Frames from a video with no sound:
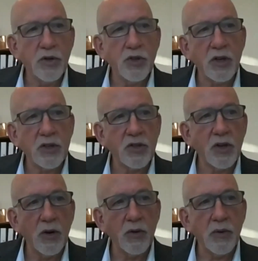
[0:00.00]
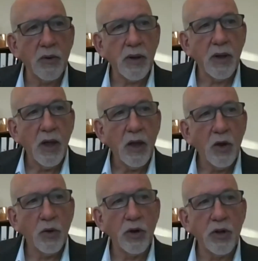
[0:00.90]
just,
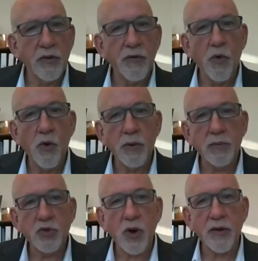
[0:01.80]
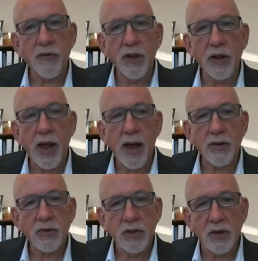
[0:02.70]
look at the form, try to fill it
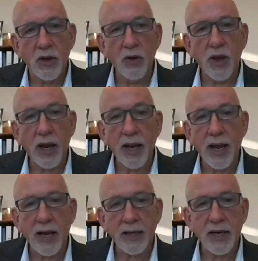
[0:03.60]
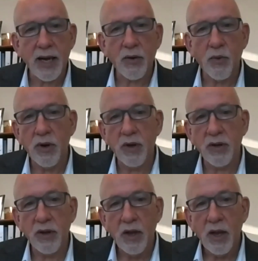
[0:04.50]
out, get in contact
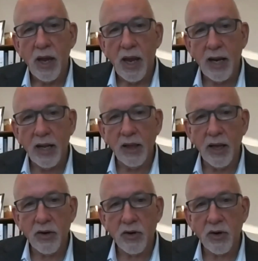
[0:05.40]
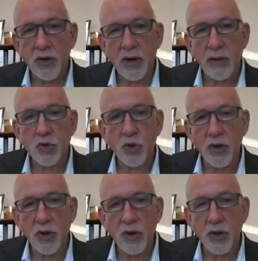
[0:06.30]
with any lender. I'm sure